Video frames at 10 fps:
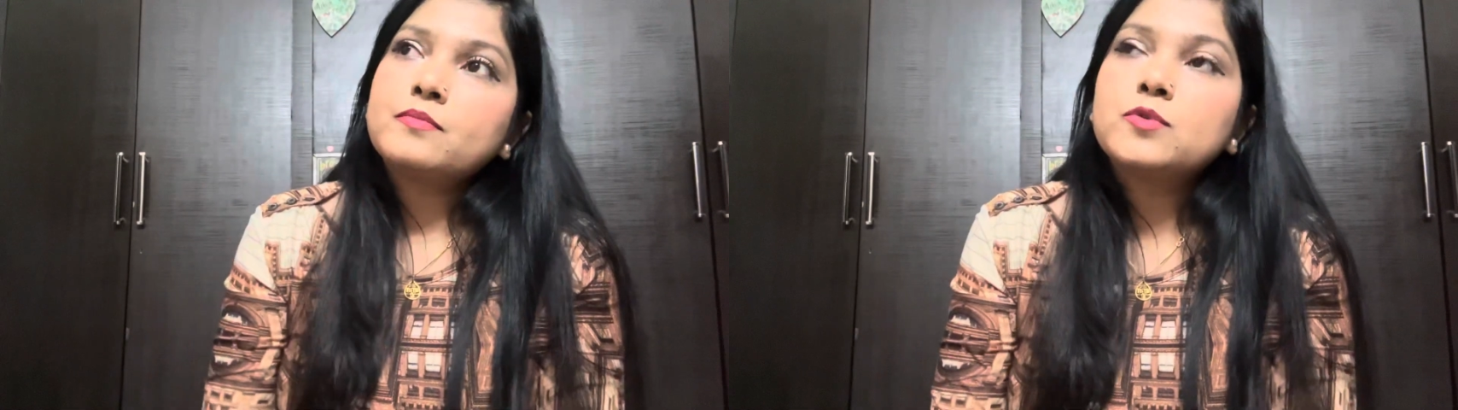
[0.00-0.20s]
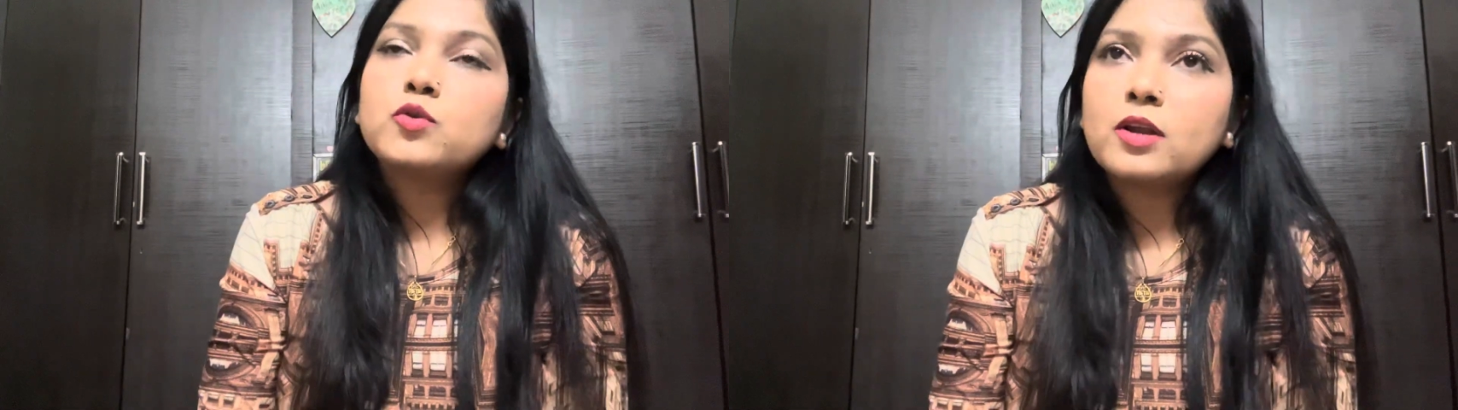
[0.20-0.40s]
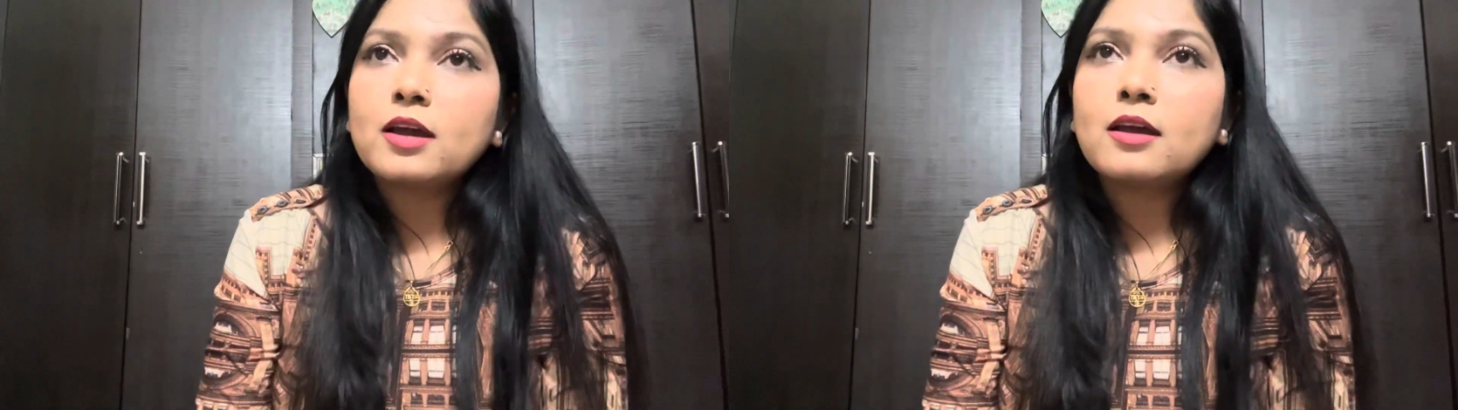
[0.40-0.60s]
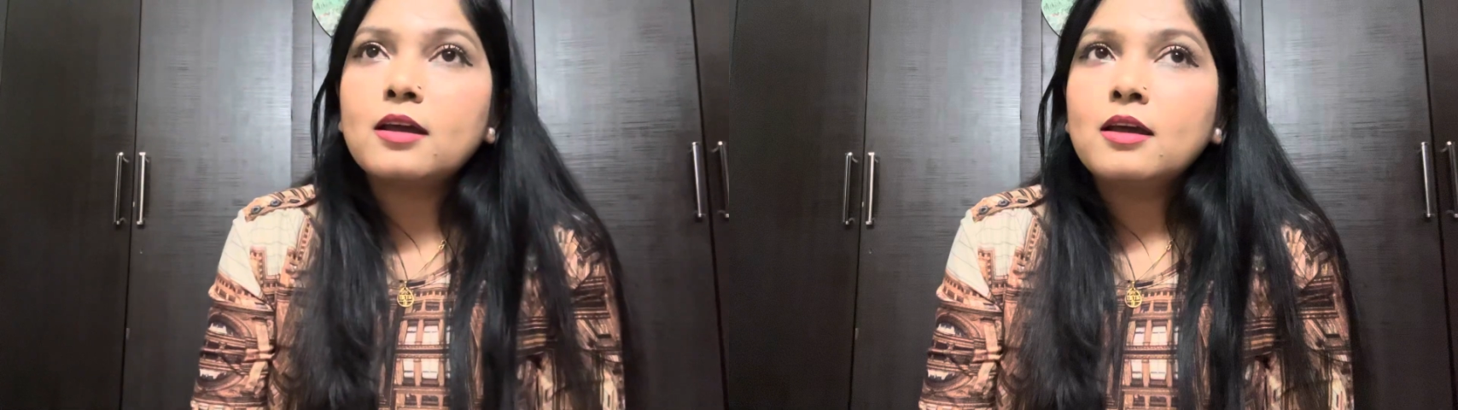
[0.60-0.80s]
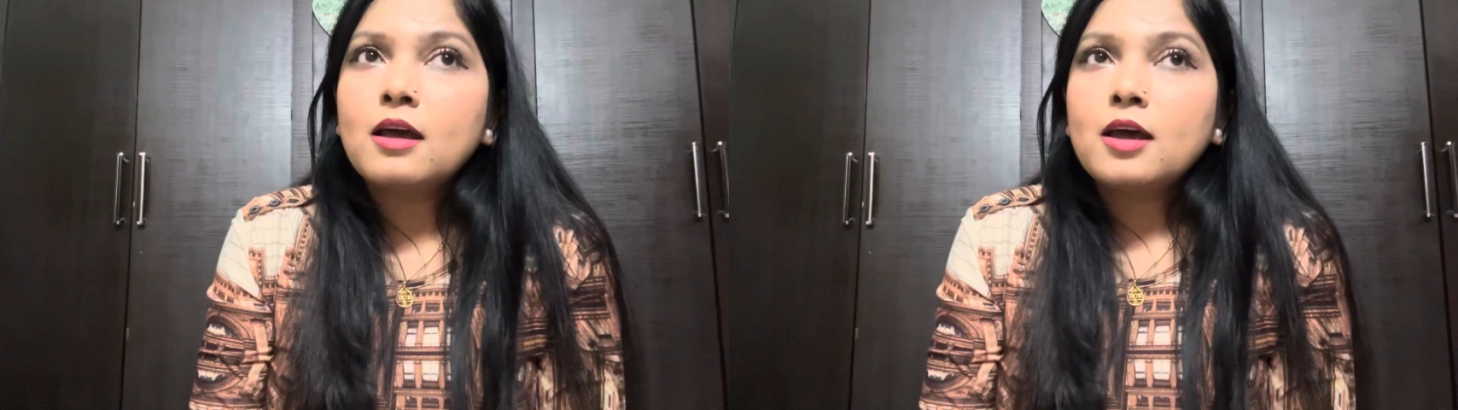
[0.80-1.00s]
today
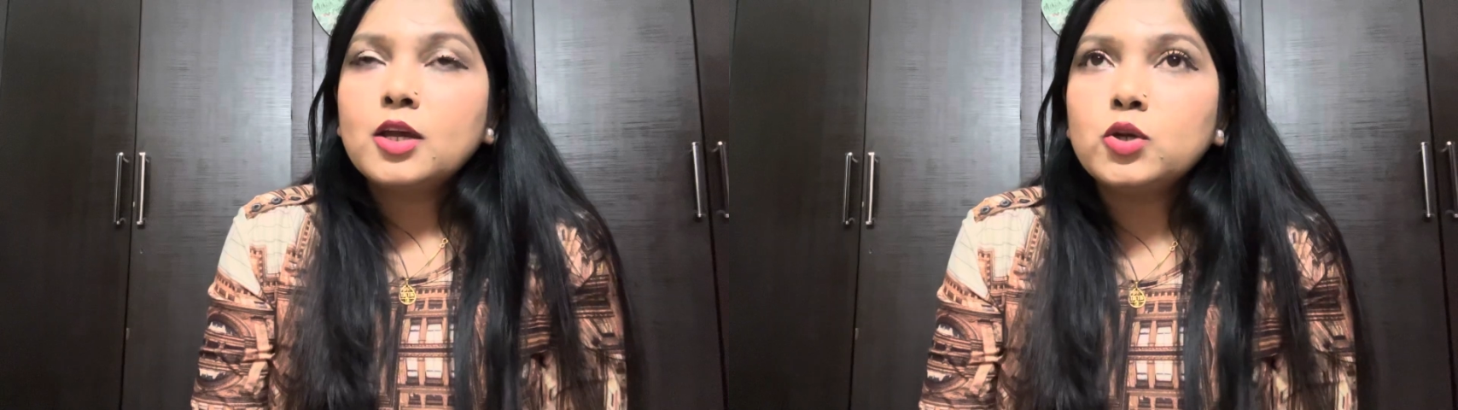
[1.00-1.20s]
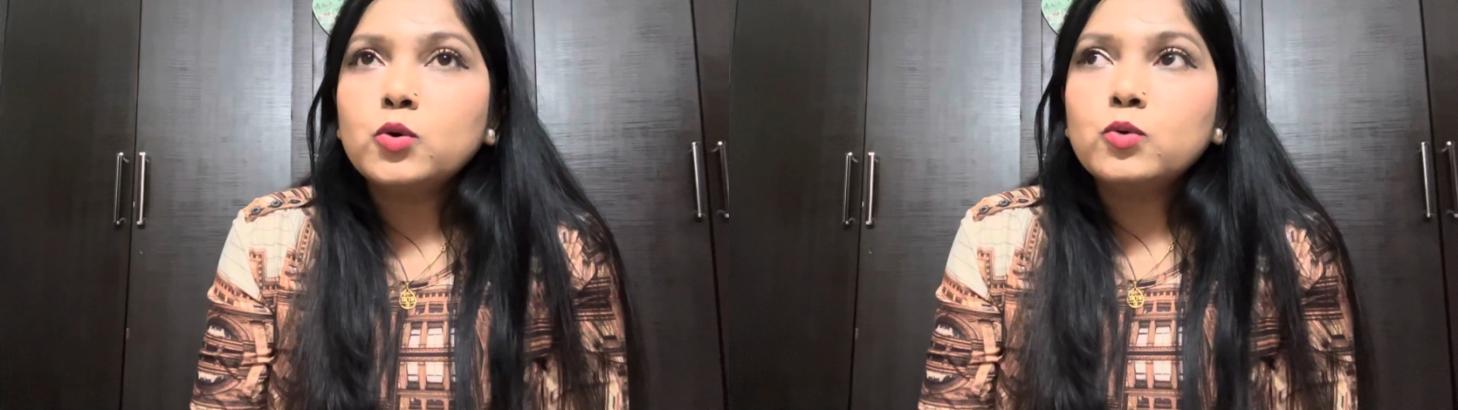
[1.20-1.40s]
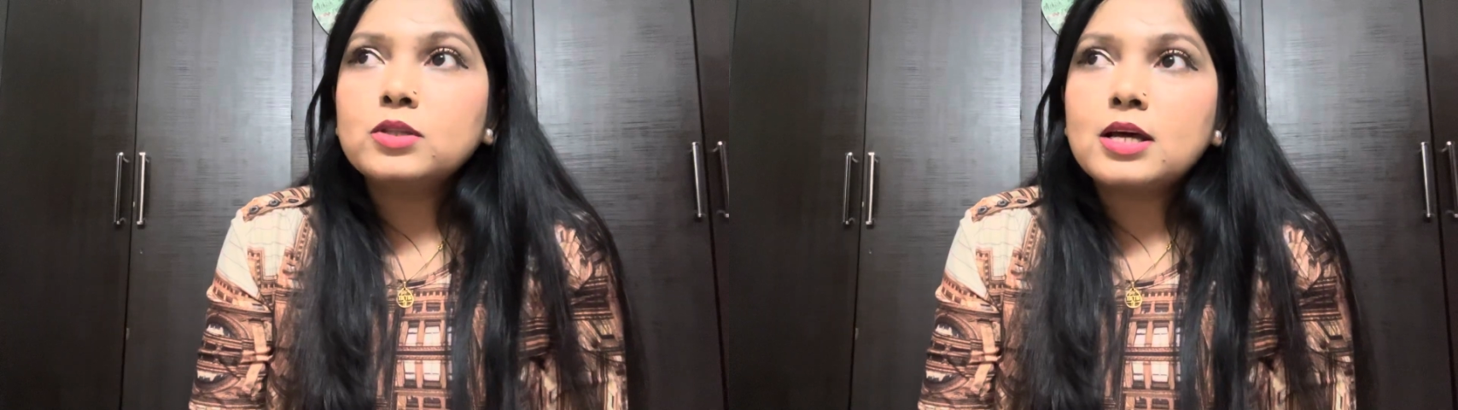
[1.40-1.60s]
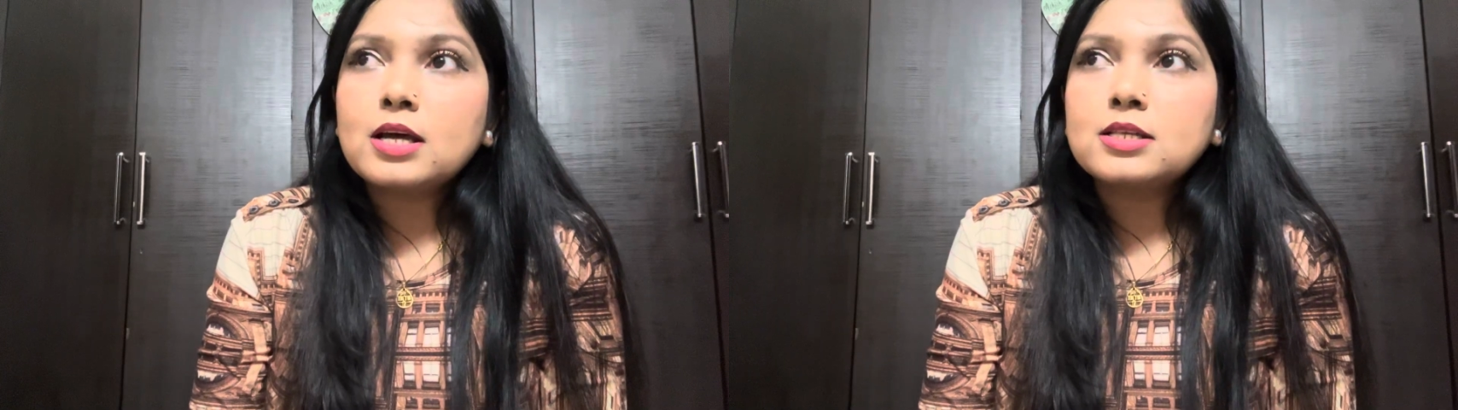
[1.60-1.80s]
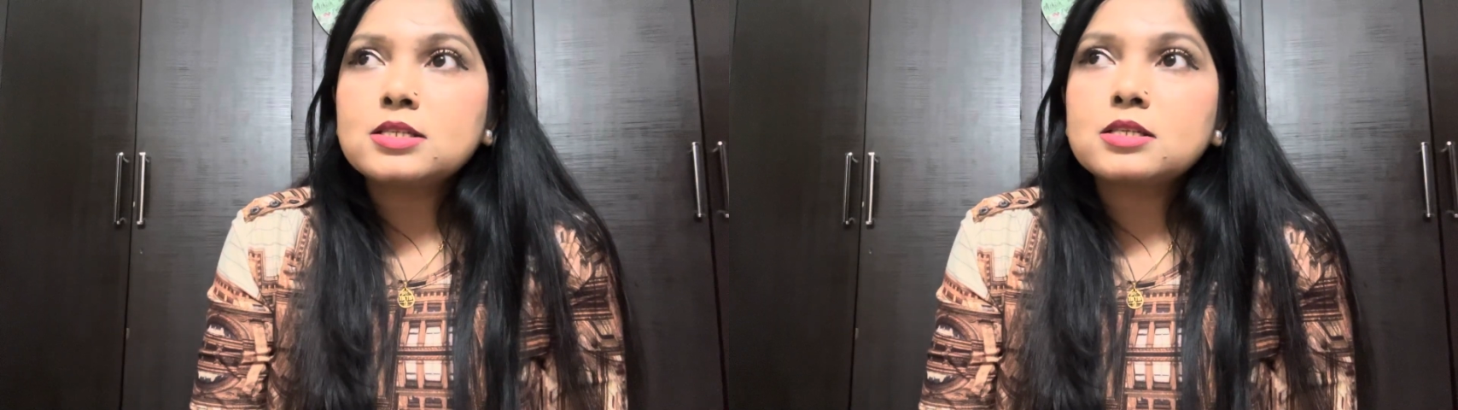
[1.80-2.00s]
youth
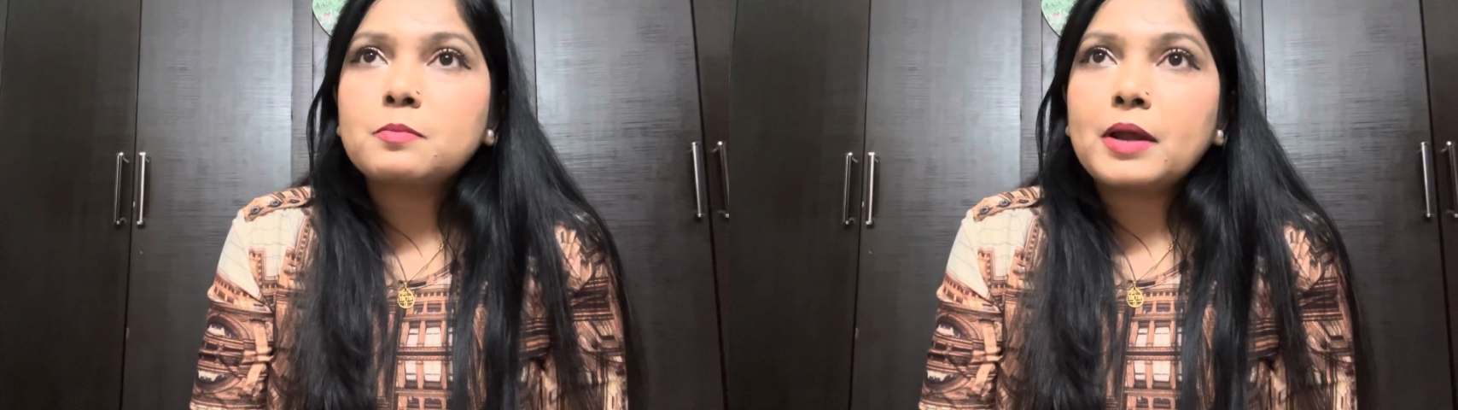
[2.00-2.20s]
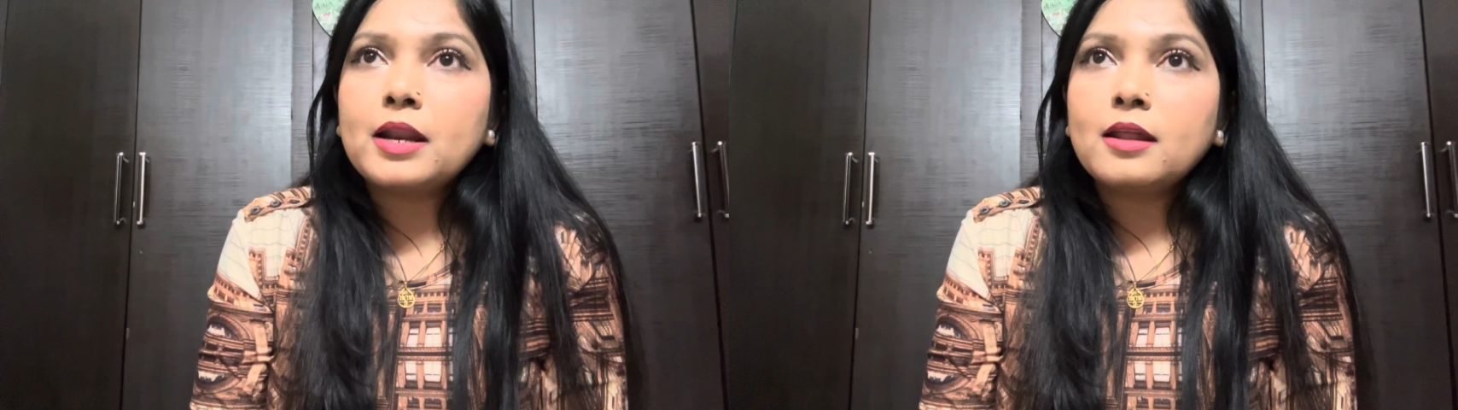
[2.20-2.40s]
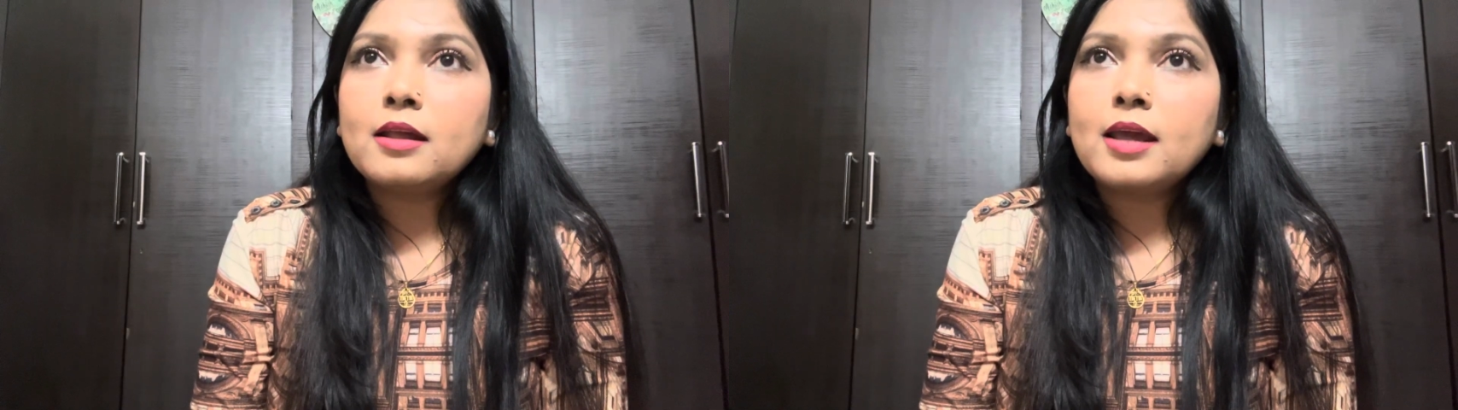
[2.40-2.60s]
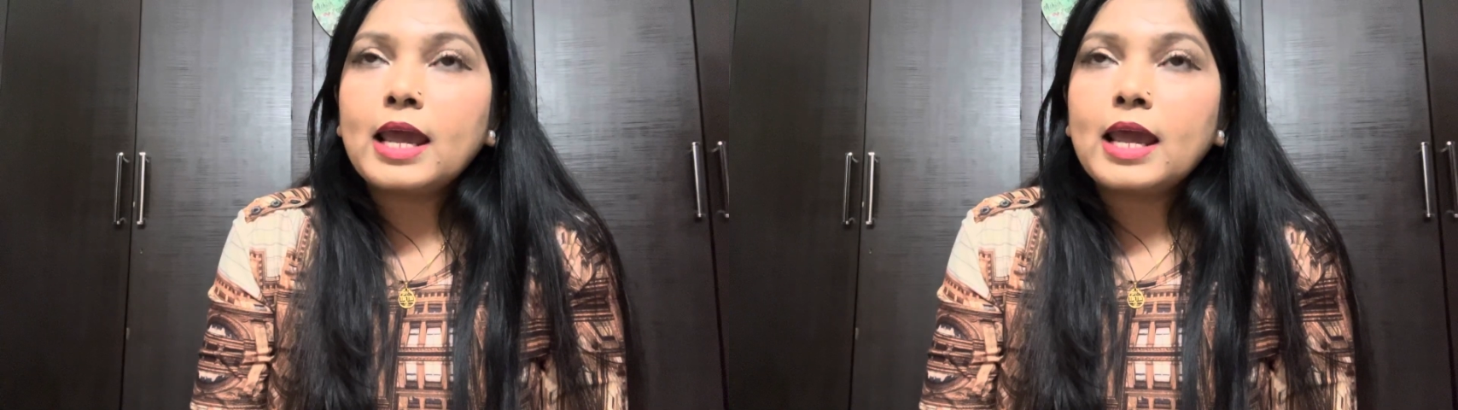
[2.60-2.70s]
is spending